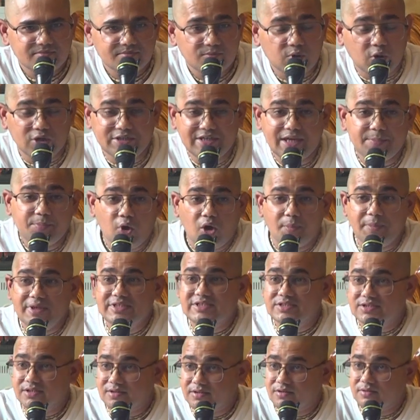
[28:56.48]
Because he
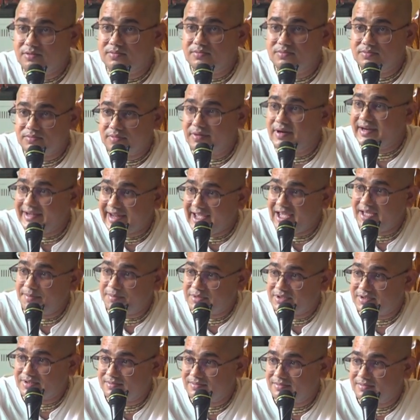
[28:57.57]
promised three
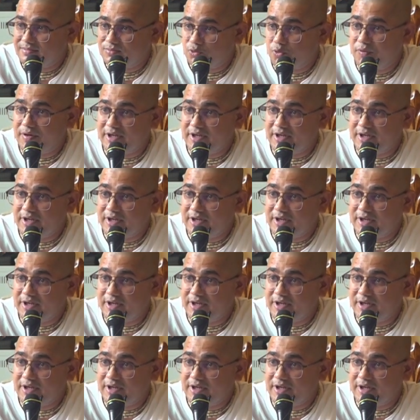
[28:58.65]
times to